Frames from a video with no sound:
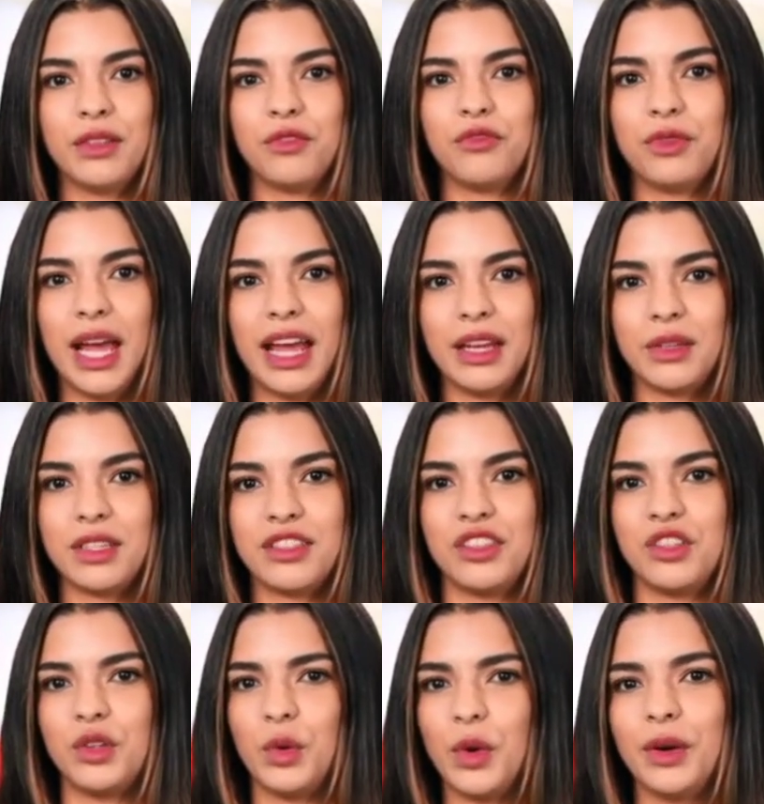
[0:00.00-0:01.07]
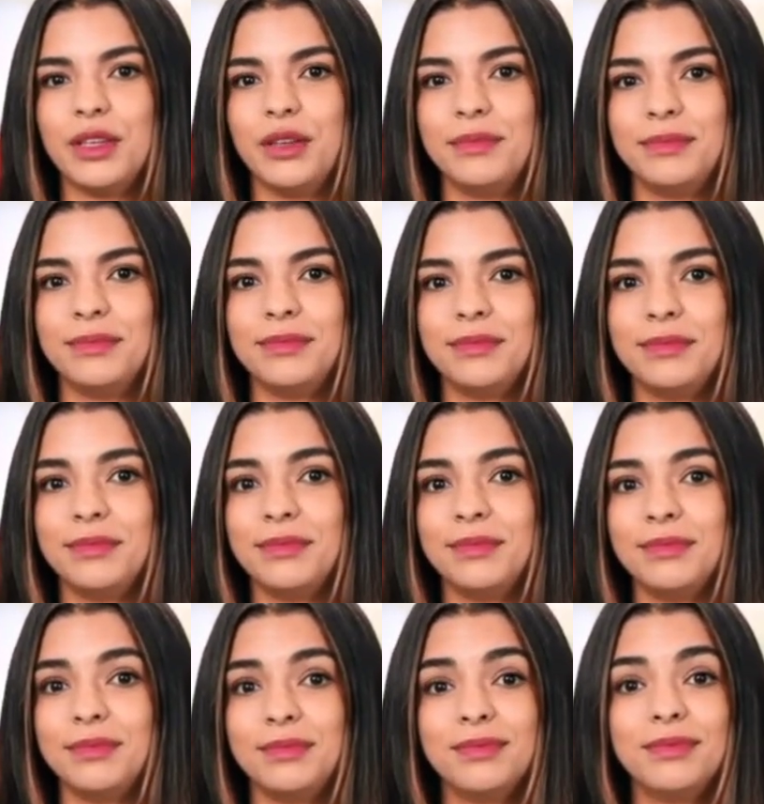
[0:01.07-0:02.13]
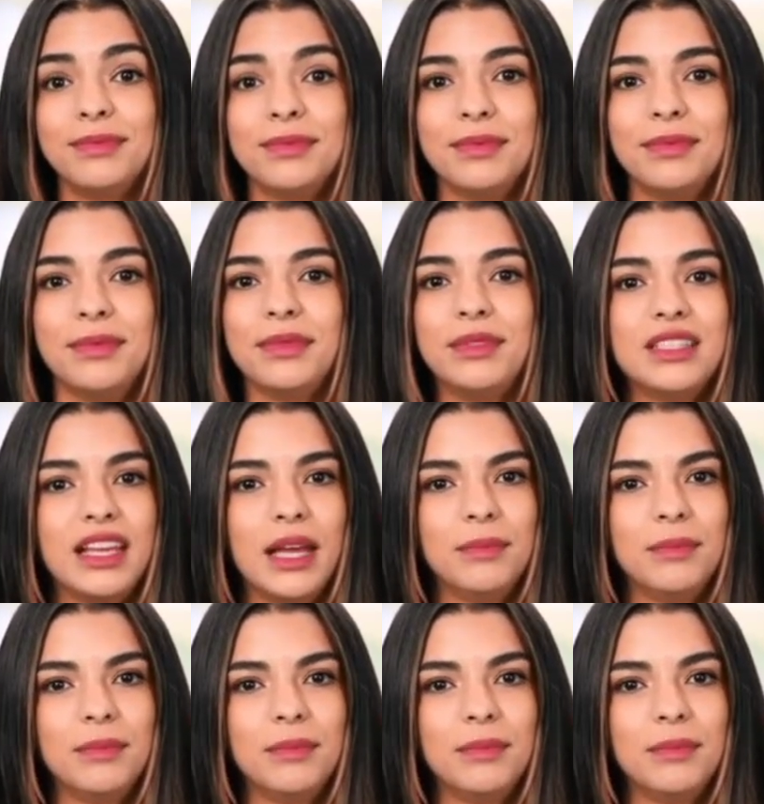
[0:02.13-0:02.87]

the file is stored. Step